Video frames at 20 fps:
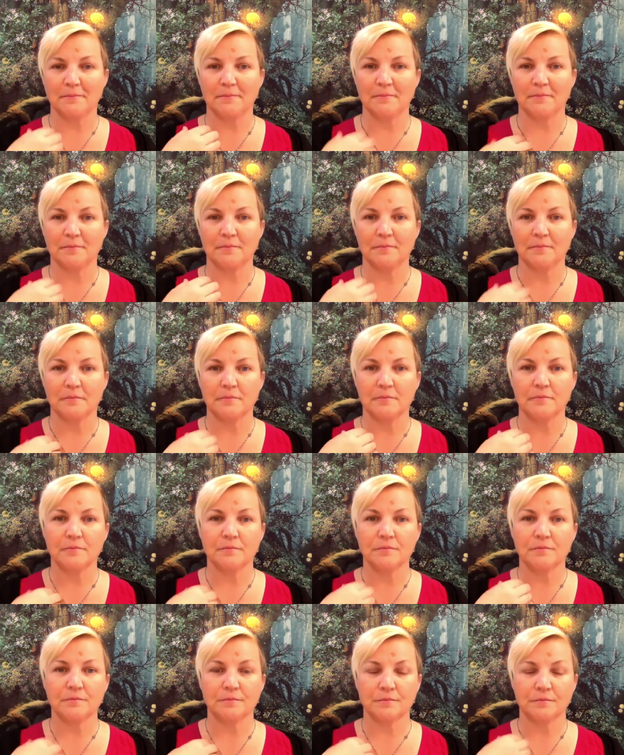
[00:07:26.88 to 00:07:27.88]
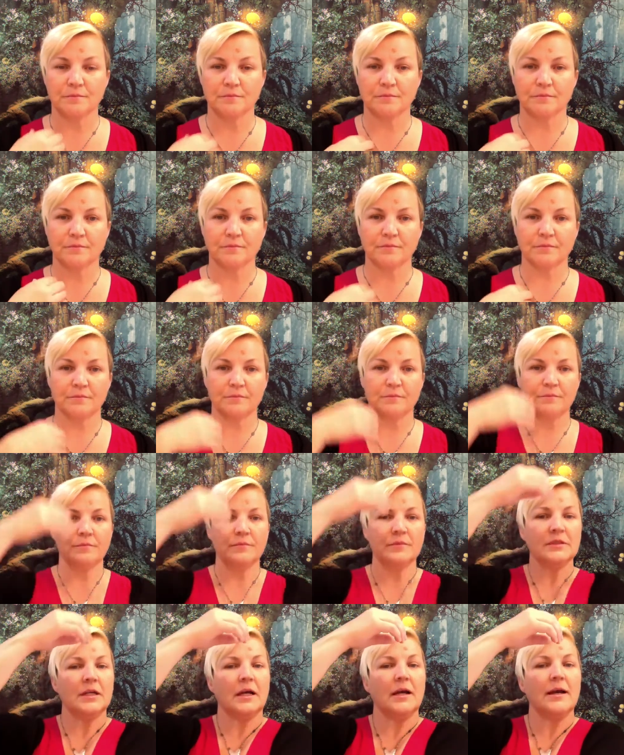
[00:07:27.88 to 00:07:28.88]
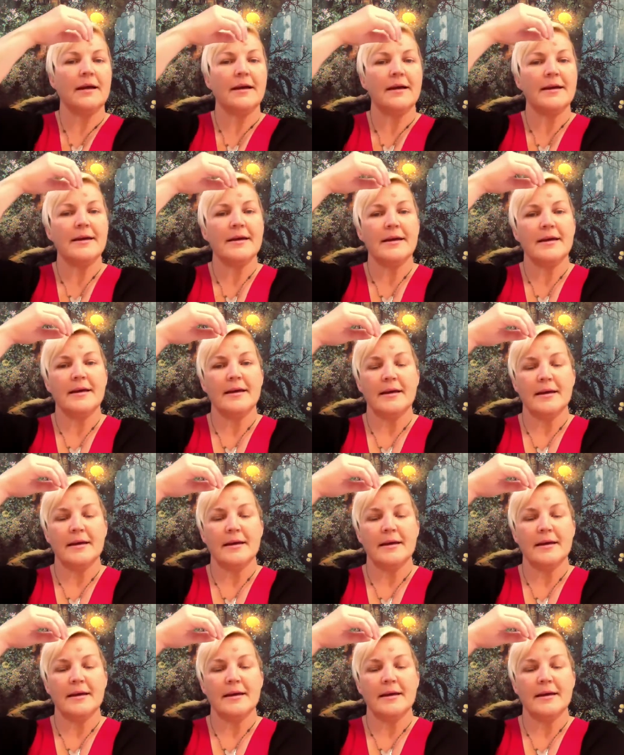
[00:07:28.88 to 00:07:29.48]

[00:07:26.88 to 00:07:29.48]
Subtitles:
No one is speaking in this clip.